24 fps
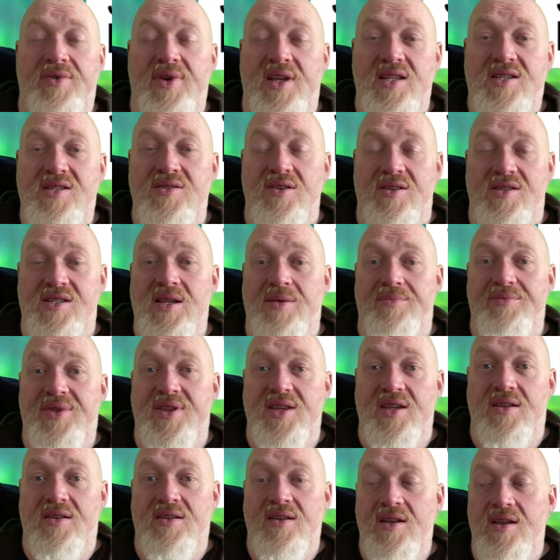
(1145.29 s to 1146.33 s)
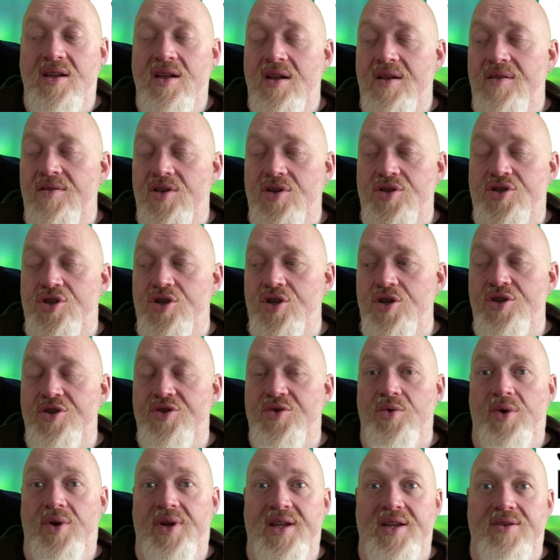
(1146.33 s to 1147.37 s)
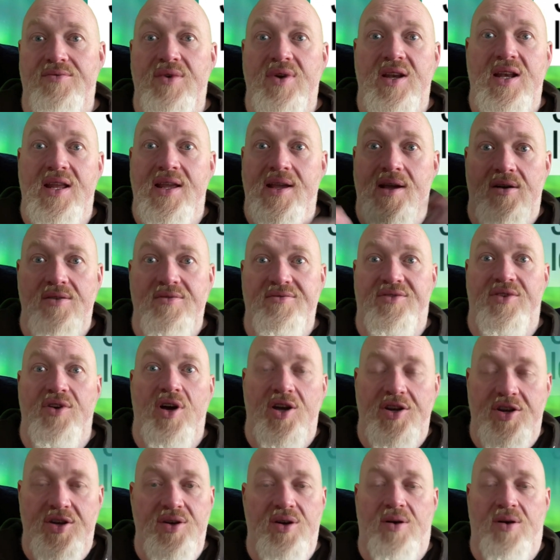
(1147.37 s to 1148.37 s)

It's not something that's usually really overt and